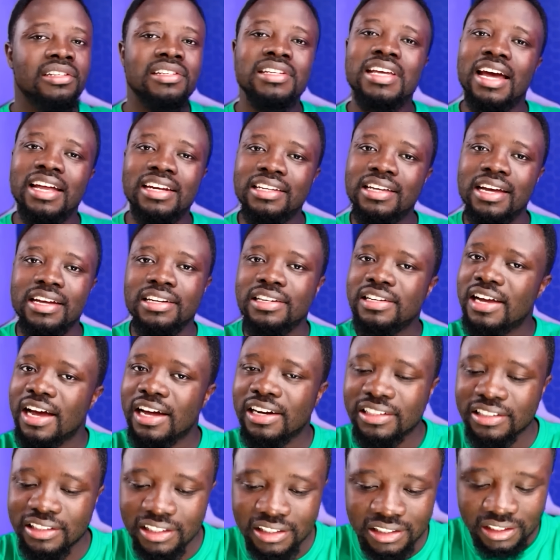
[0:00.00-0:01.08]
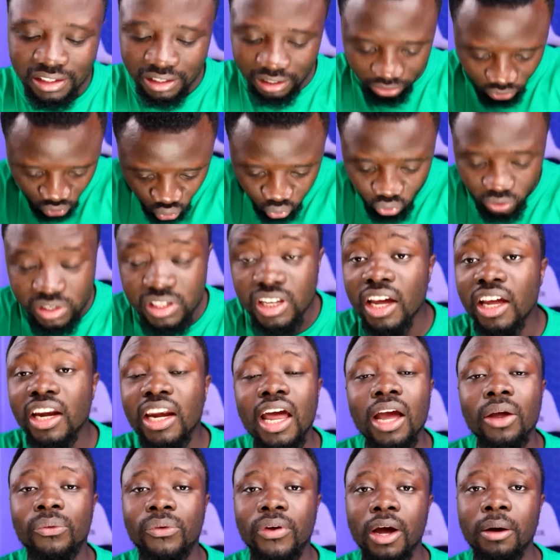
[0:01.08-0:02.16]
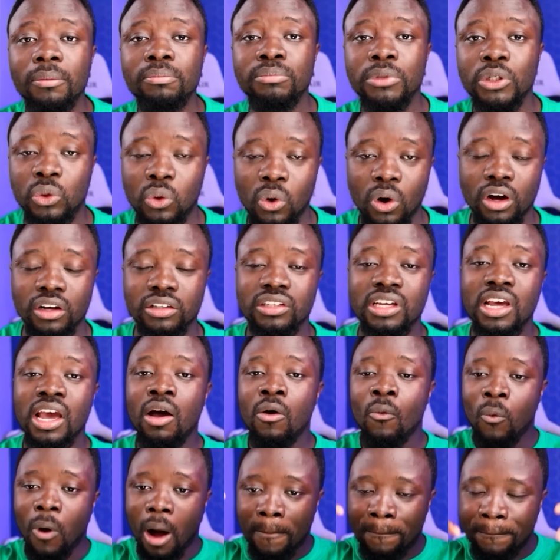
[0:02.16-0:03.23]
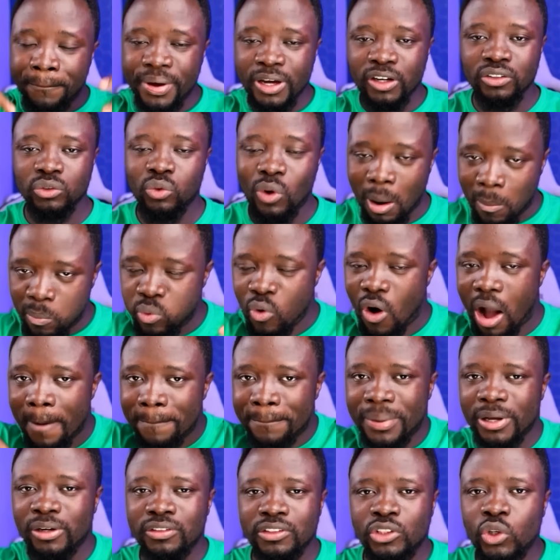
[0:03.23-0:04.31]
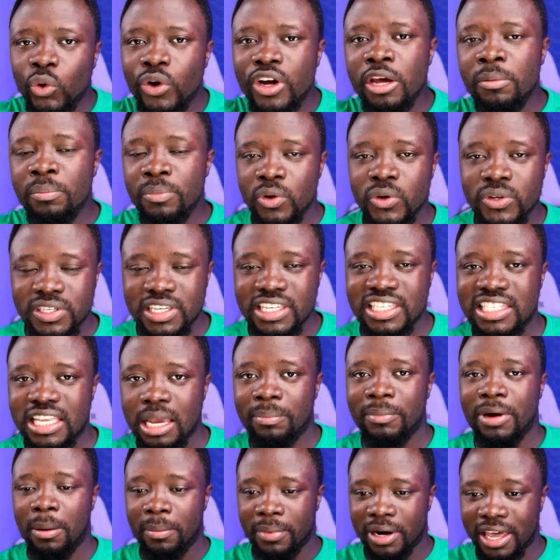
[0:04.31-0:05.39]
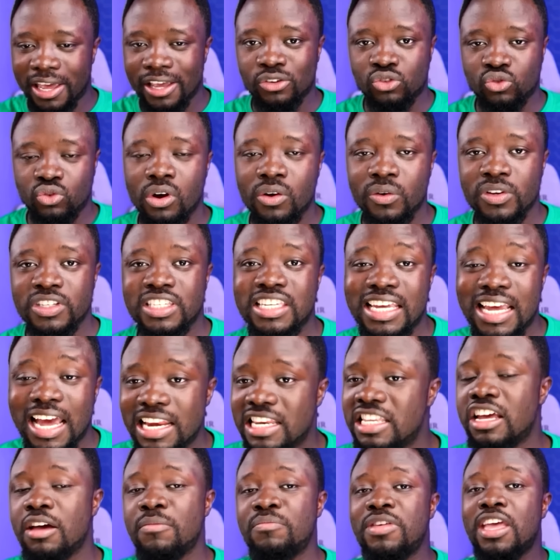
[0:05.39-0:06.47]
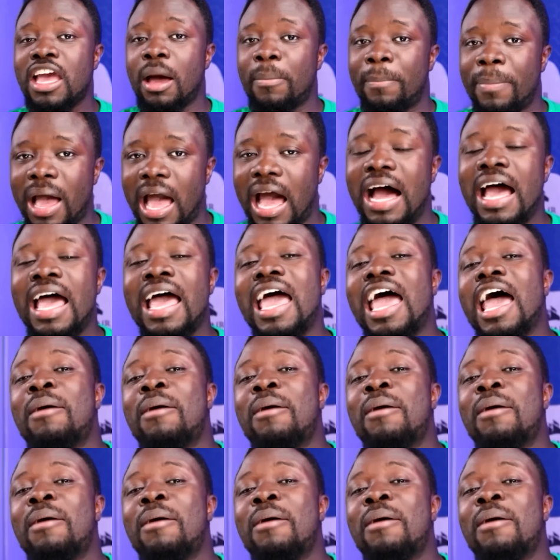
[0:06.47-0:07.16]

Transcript: Yadia, yadia, a two saying a chem because what build the immune system, and I'm not strong to say, yadia be a ba,